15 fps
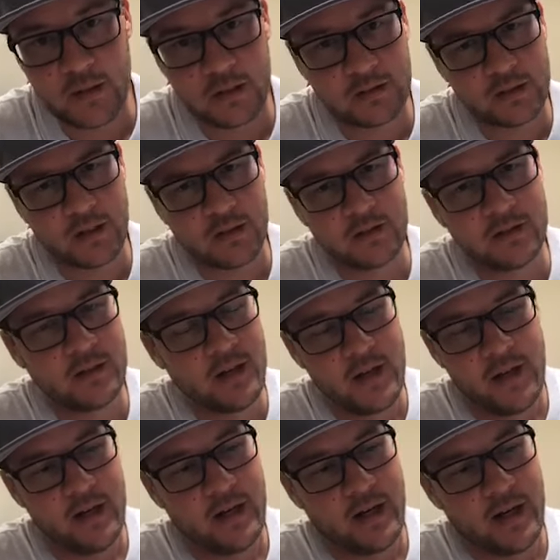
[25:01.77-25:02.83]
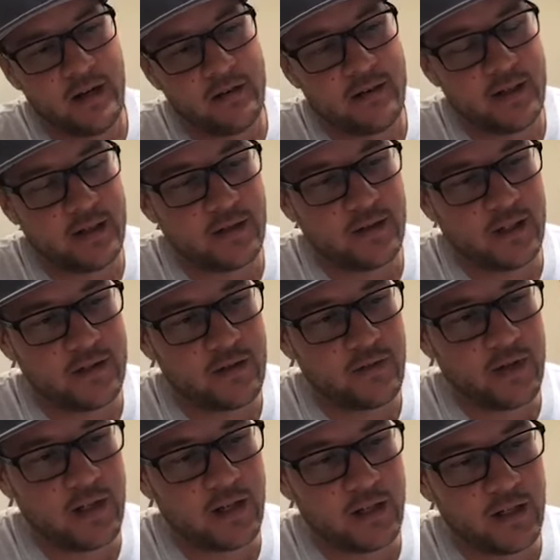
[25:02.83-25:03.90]
So I don't think that's
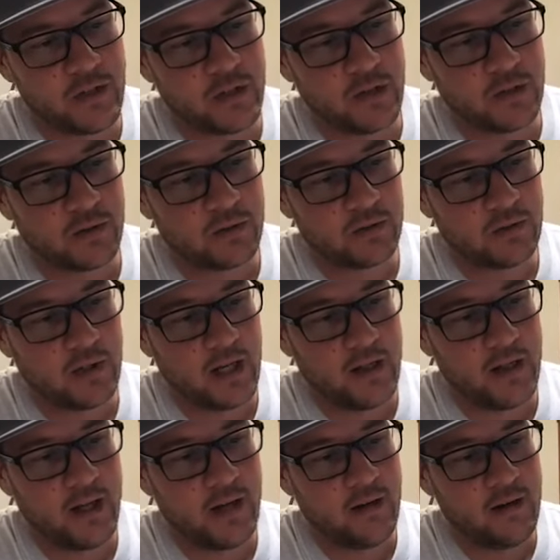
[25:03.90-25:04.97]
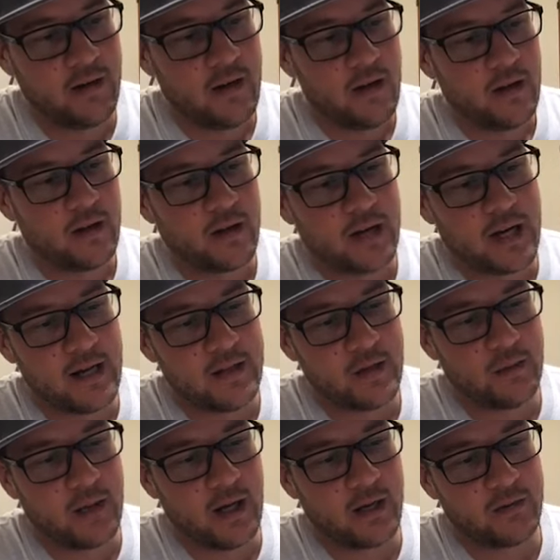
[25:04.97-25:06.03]
really an issue. And then the guys
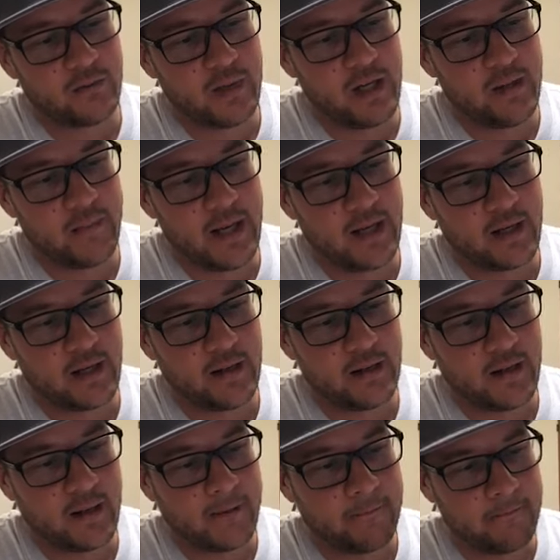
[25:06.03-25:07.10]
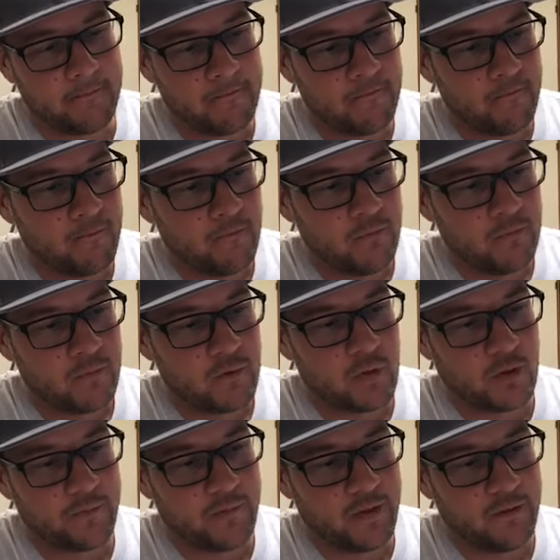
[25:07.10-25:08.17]
who aren't really making the
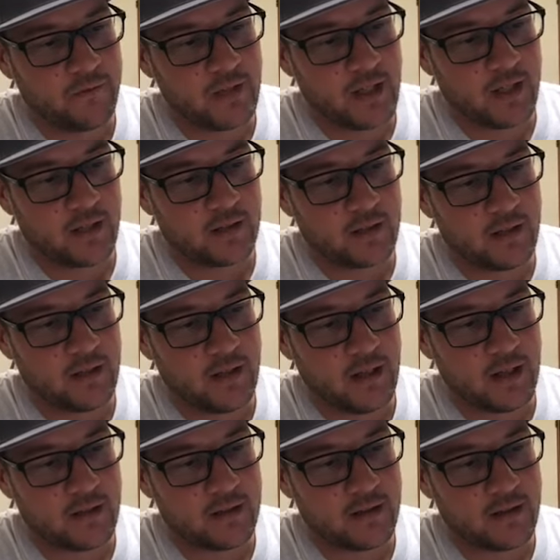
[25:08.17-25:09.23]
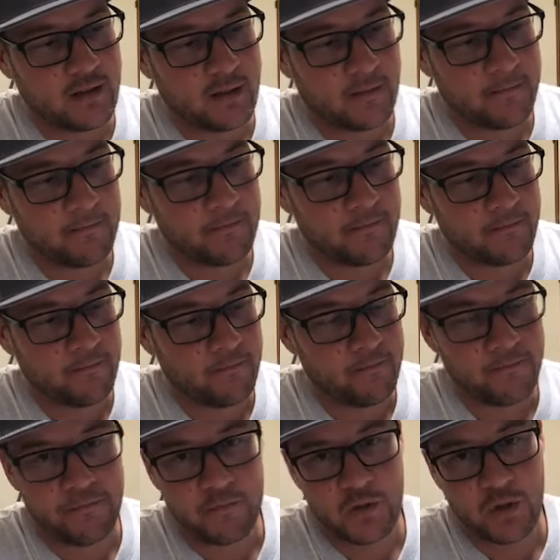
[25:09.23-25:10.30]
top 50 at
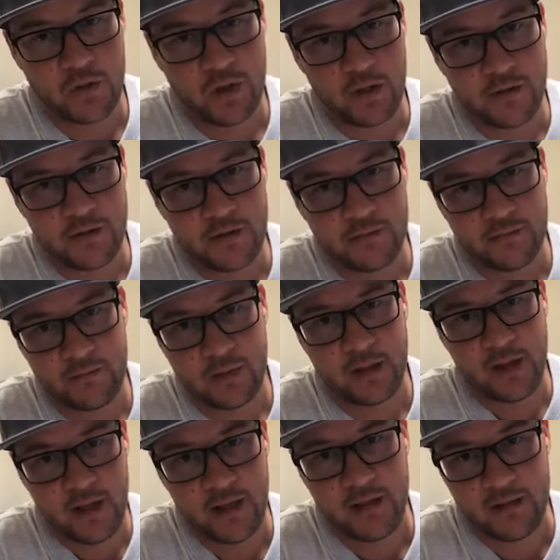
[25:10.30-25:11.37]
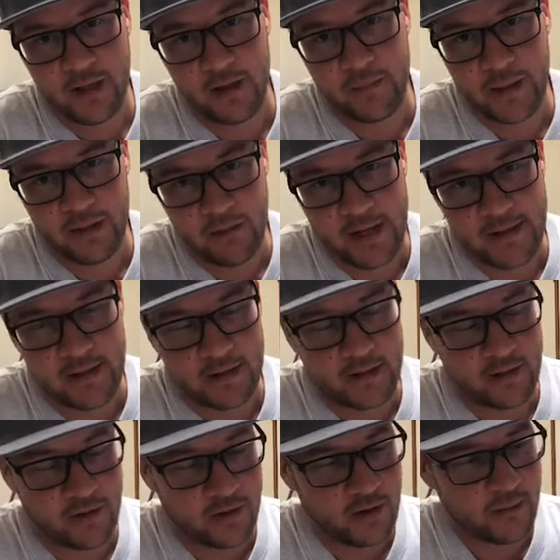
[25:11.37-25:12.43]
Euros, well, they'll be racing the
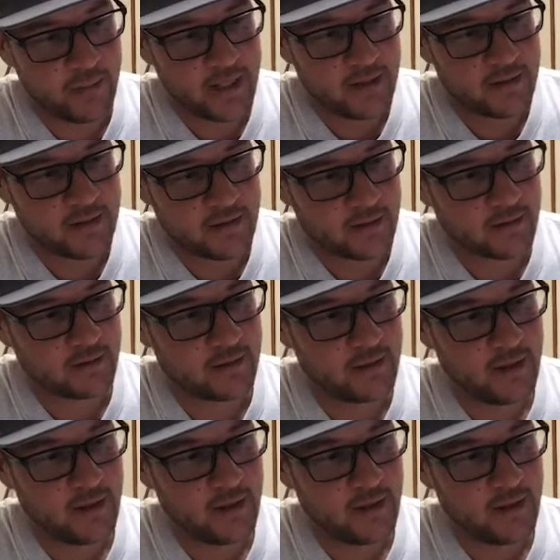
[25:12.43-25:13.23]
Euro Bs. So